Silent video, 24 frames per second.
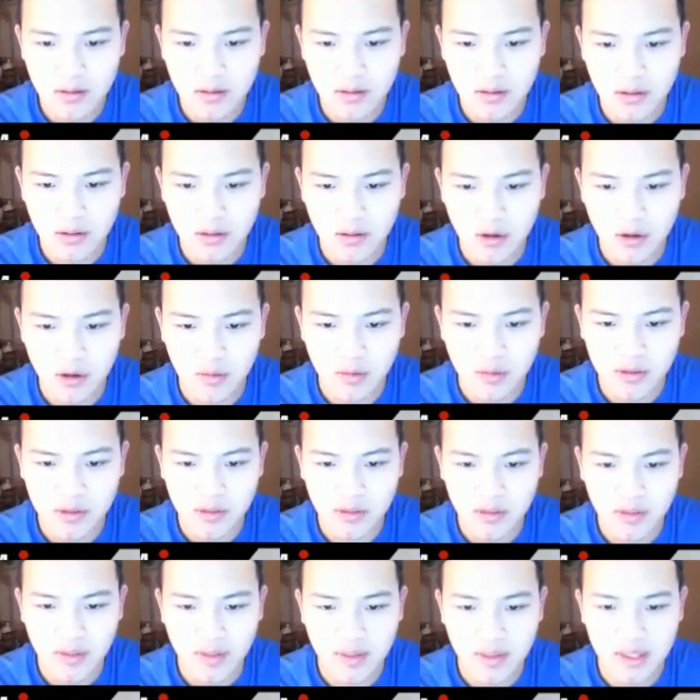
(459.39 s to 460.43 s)
Normal
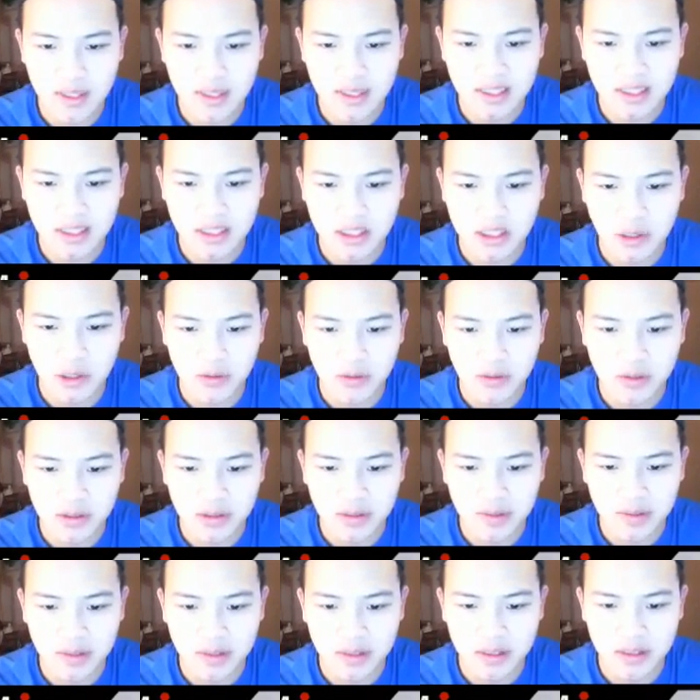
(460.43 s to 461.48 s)
summon, just gonna normal
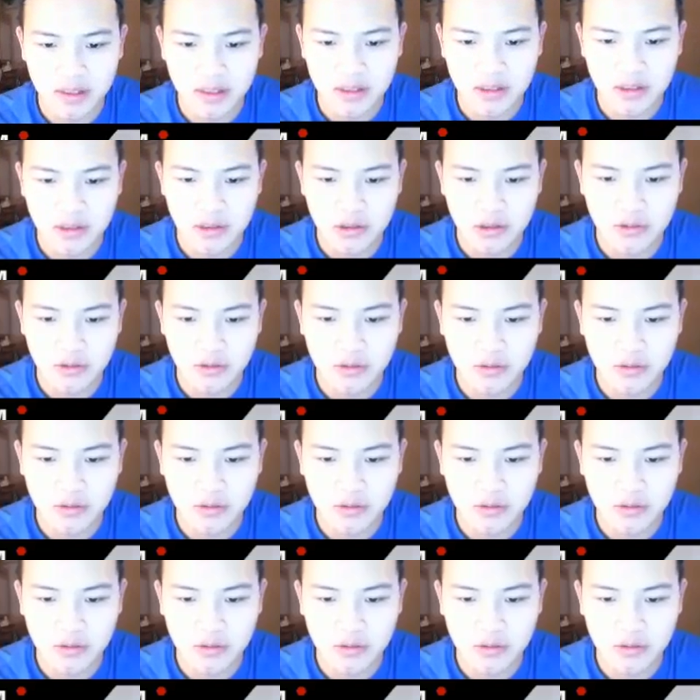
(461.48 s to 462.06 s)
summon these two.